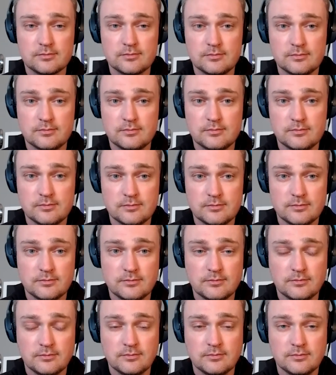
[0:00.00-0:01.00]

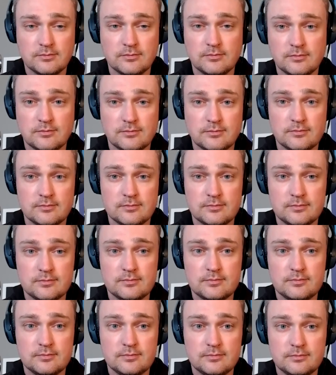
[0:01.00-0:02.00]

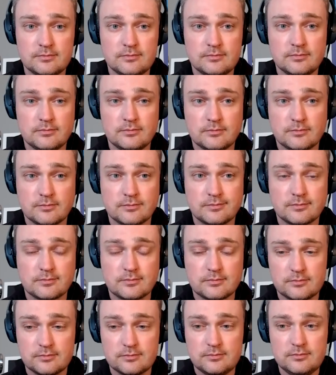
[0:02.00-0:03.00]

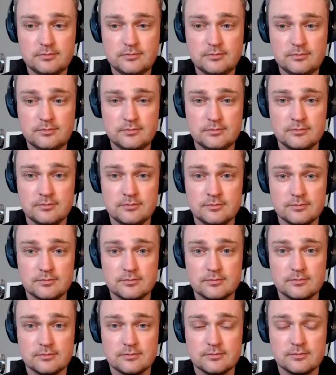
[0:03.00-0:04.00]

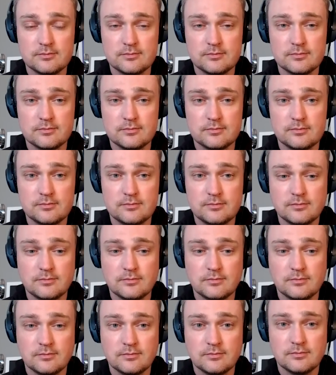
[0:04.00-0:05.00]

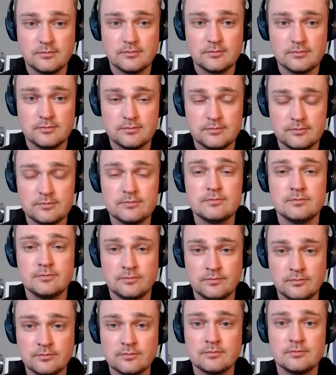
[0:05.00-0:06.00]

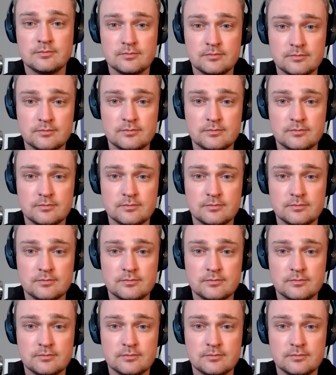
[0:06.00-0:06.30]
[no speech]